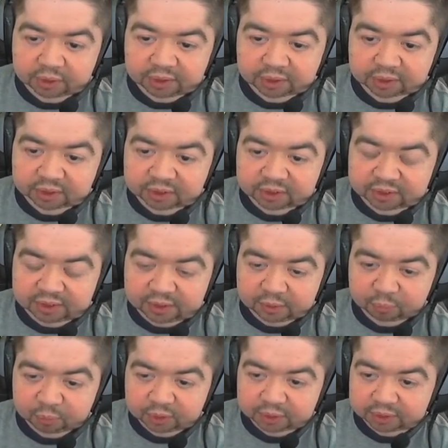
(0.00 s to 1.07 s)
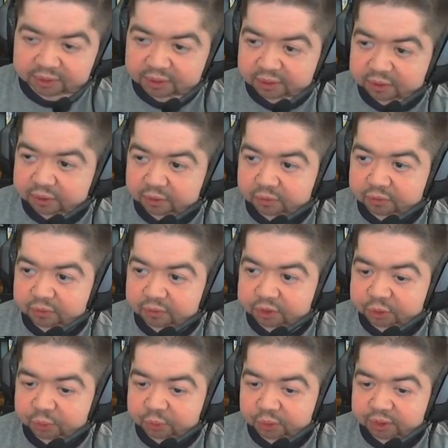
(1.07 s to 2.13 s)
in Steam, and then you could
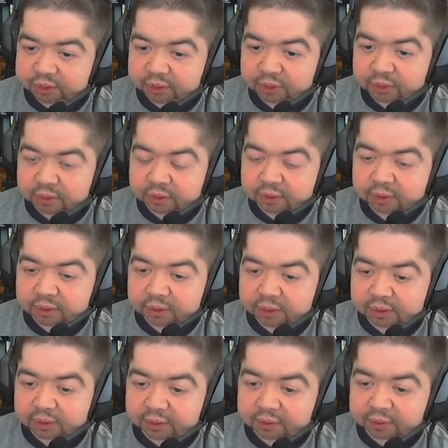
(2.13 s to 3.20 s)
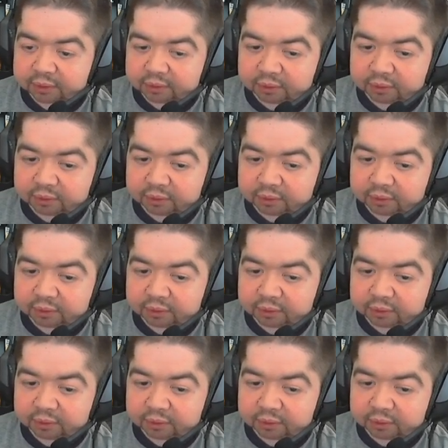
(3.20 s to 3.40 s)
sort and,